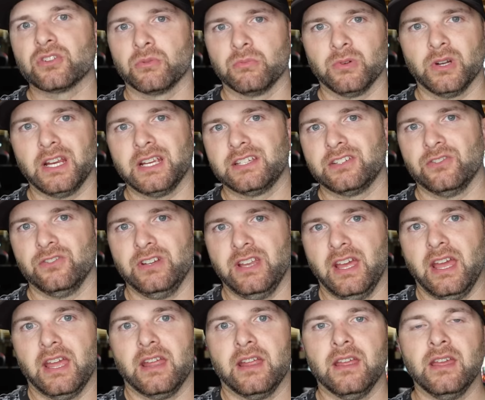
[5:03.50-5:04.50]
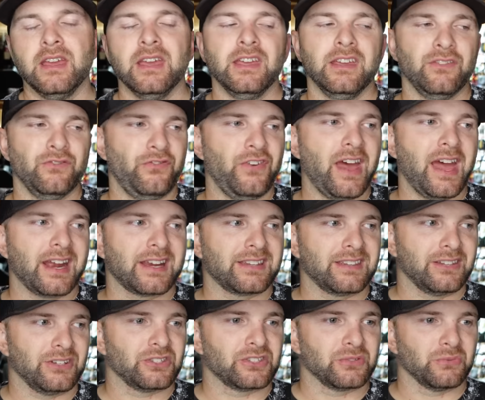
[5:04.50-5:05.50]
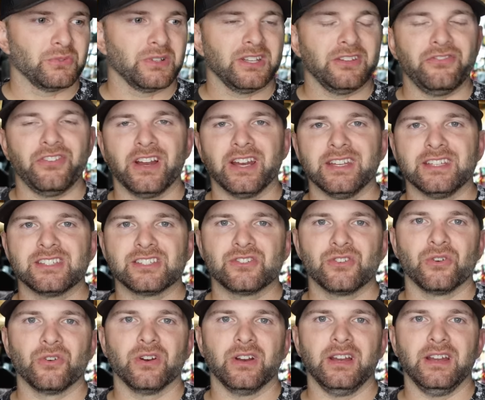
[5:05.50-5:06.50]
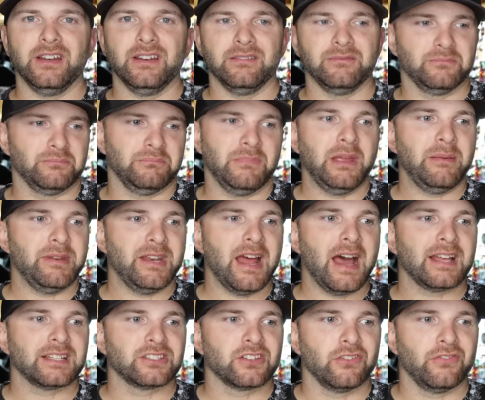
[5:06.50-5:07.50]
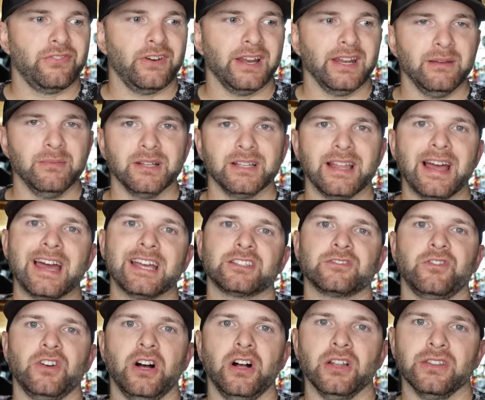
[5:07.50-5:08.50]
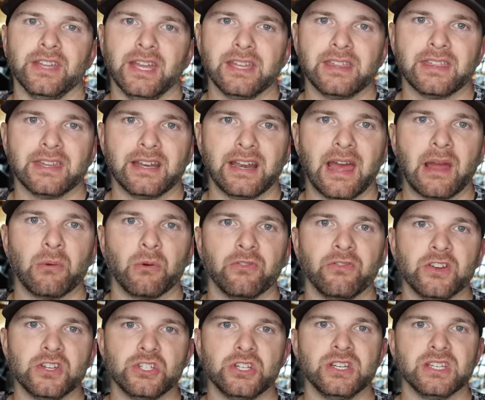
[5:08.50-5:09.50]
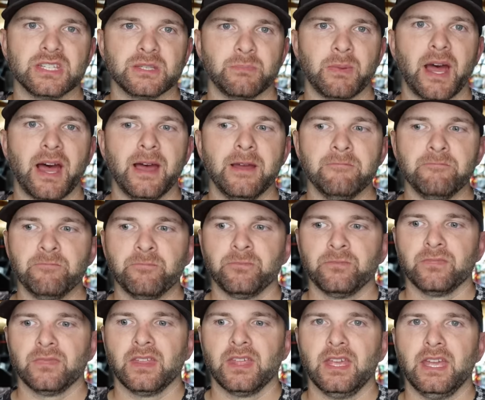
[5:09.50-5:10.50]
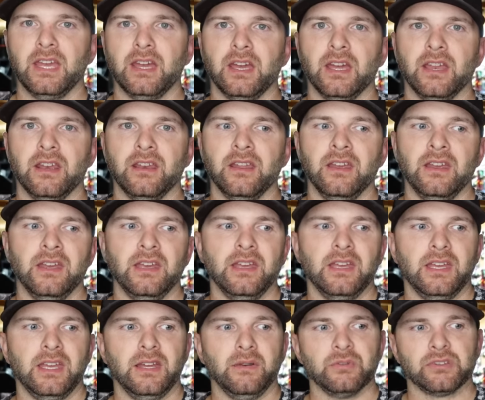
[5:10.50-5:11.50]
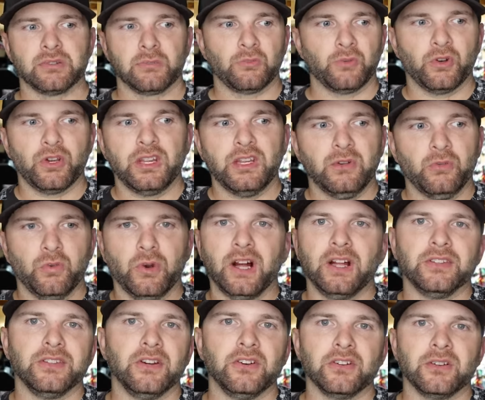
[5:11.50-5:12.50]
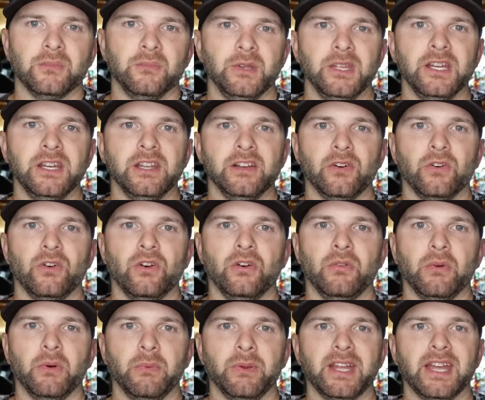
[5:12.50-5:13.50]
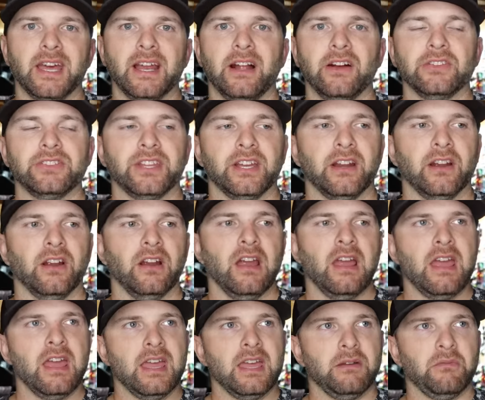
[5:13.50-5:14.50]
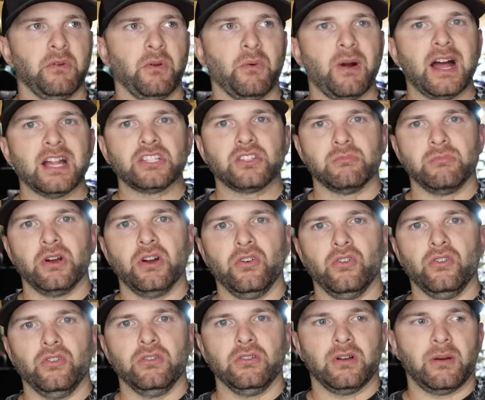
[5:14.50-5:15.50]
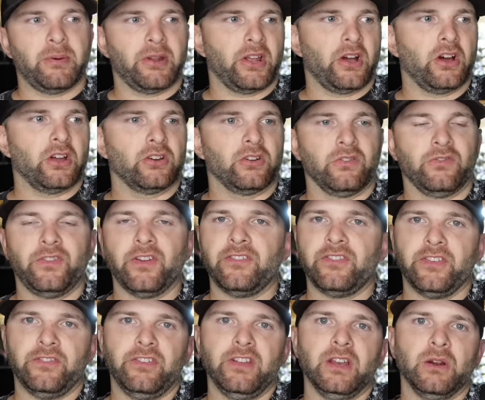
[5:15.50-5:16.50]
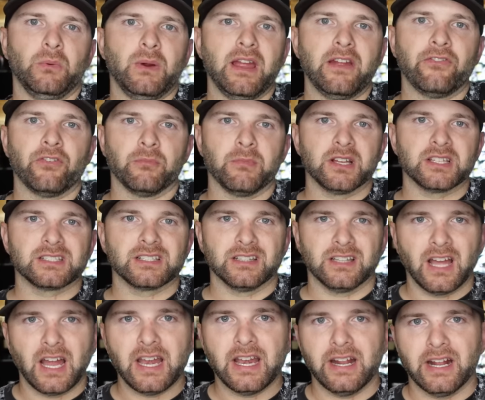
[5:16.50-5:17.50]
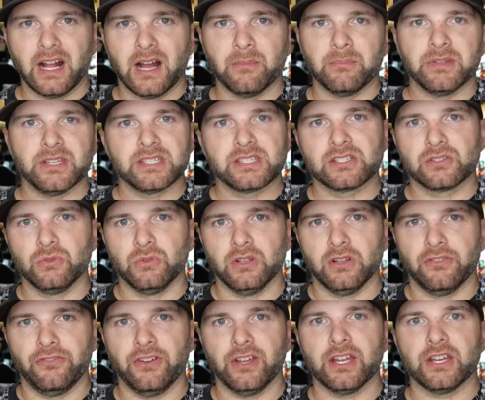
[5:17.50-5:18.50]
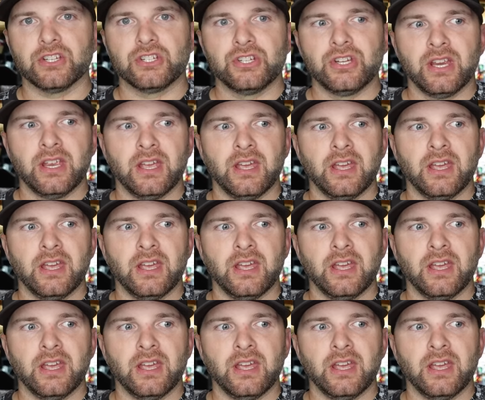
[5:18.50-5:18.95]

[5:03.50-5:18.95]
or breaks your day. In fact, there's a really funny story, maybe not so funny, but last fall, Nathan and I were fishing a spot, and it was a pretty well-known community hole. Well, we get out there, and we watch a boat about 150 feet away from us lighting up this school of fish.